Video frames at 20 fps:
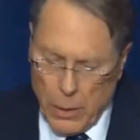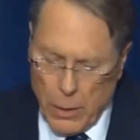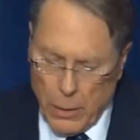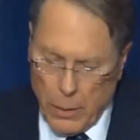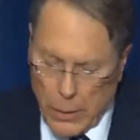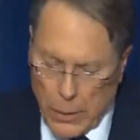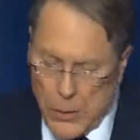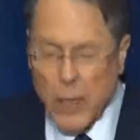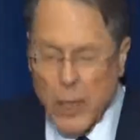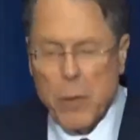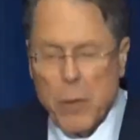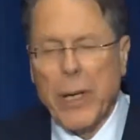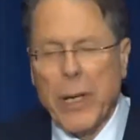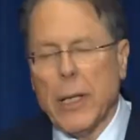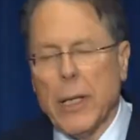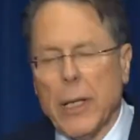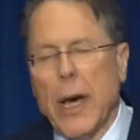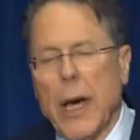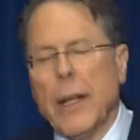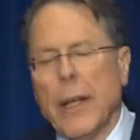There's, There's going to be
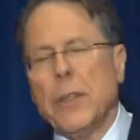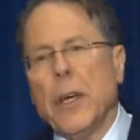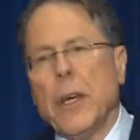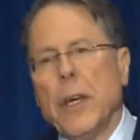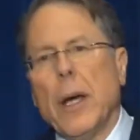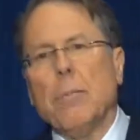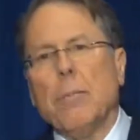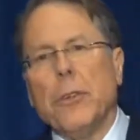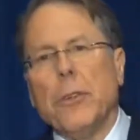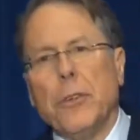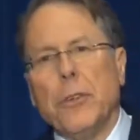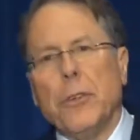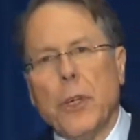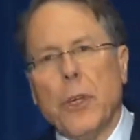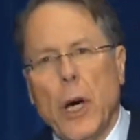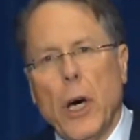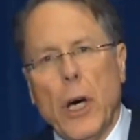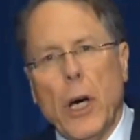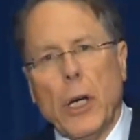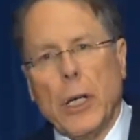a lot of time for
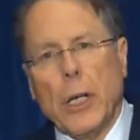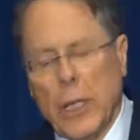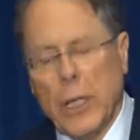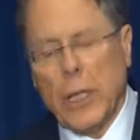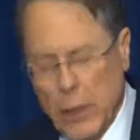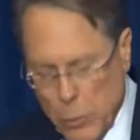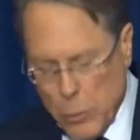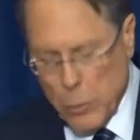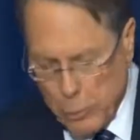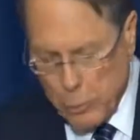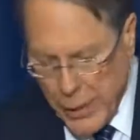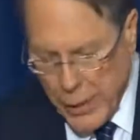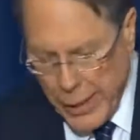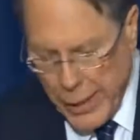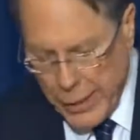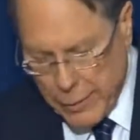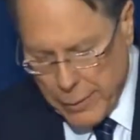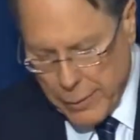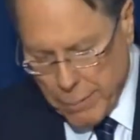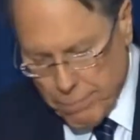talk and
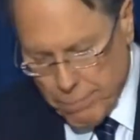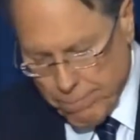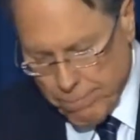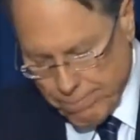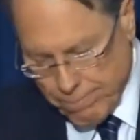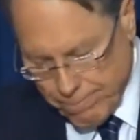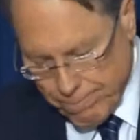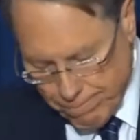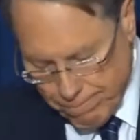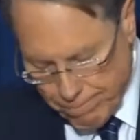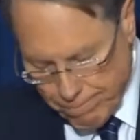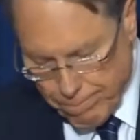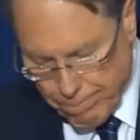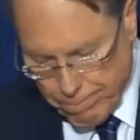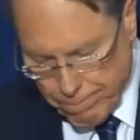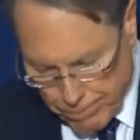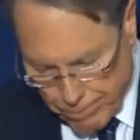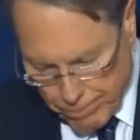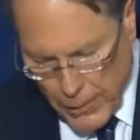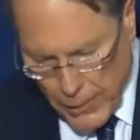debate
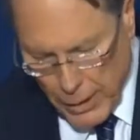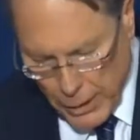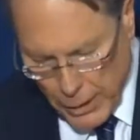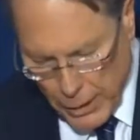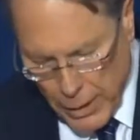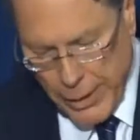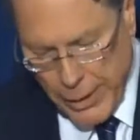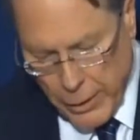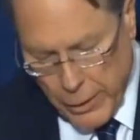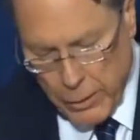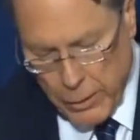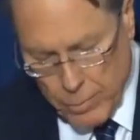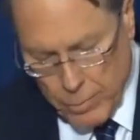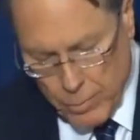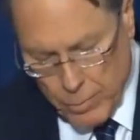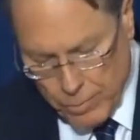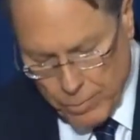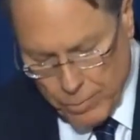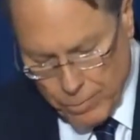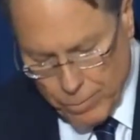later.
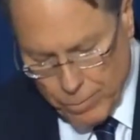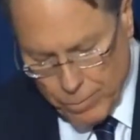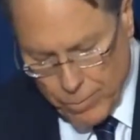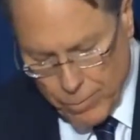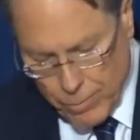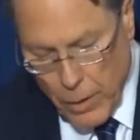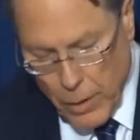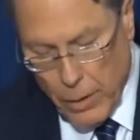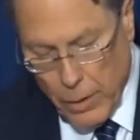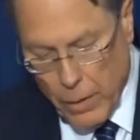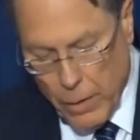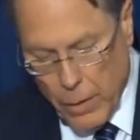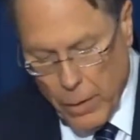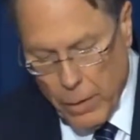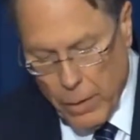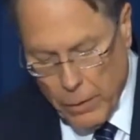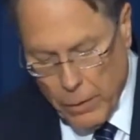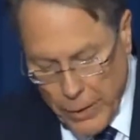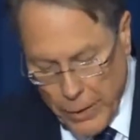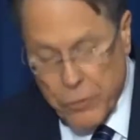
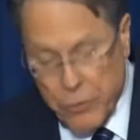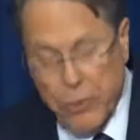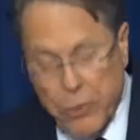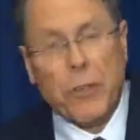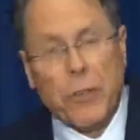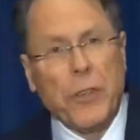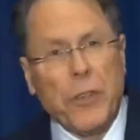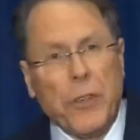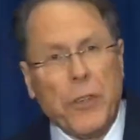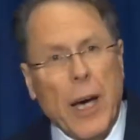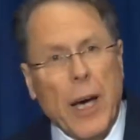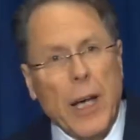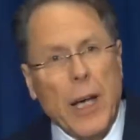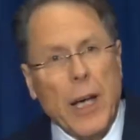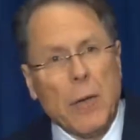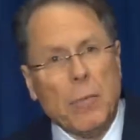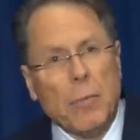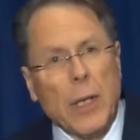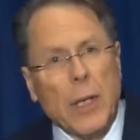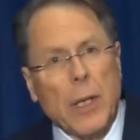This is a
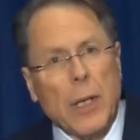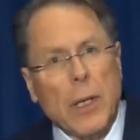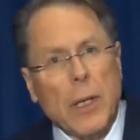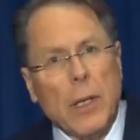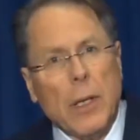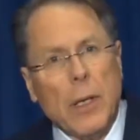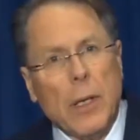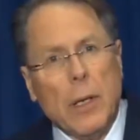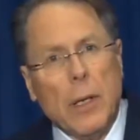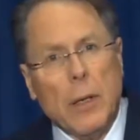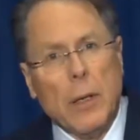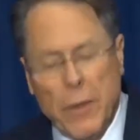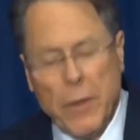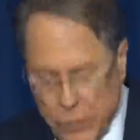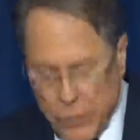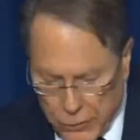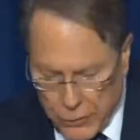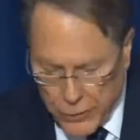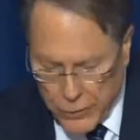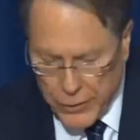time,
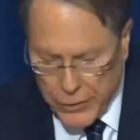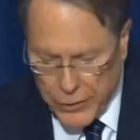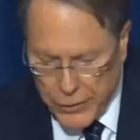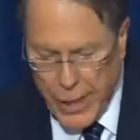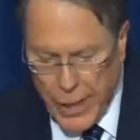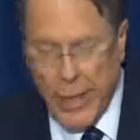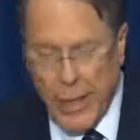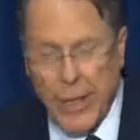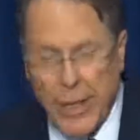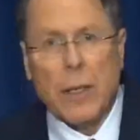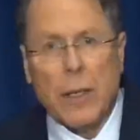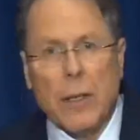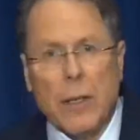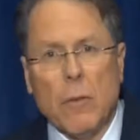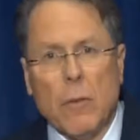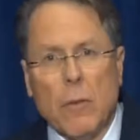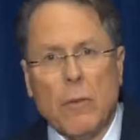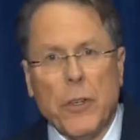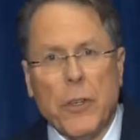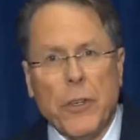this is a day
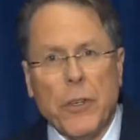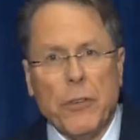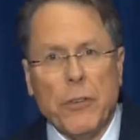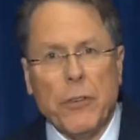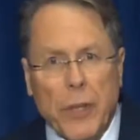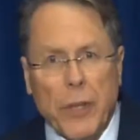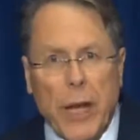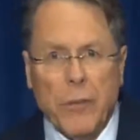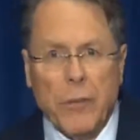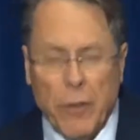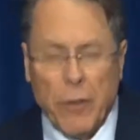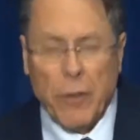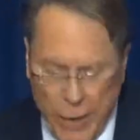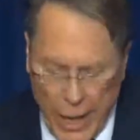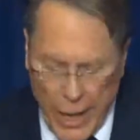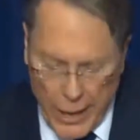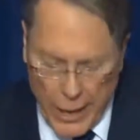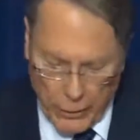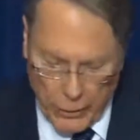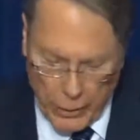for decisive
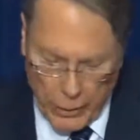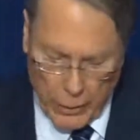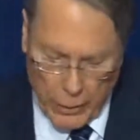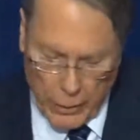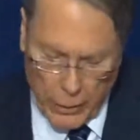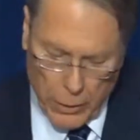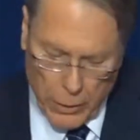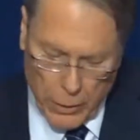action.